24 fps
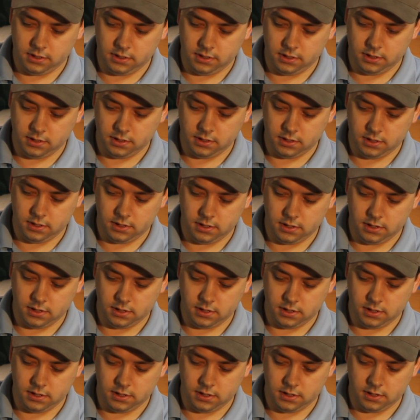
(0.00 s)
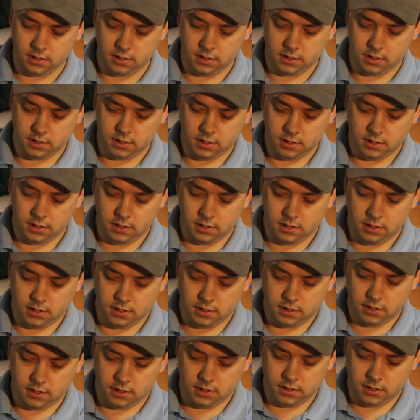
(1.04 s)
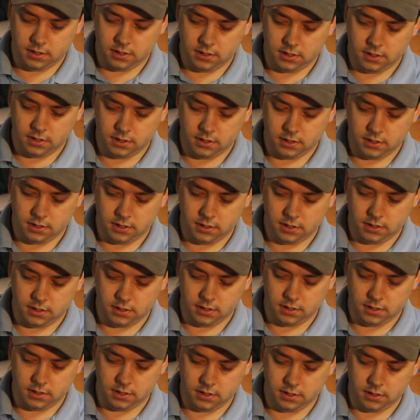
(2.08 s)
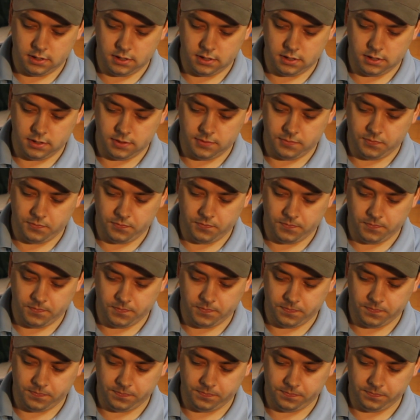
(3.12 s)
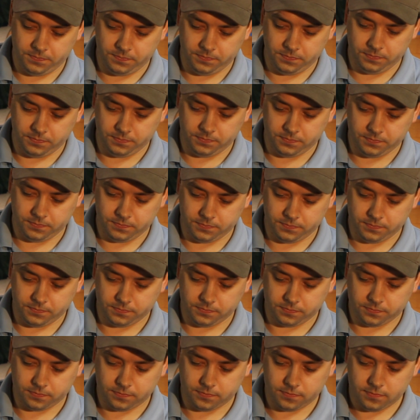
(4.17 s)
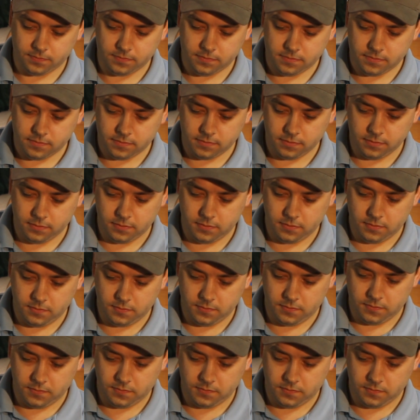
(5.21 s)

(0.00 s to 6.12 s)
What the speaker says: No one is speaking in this clip.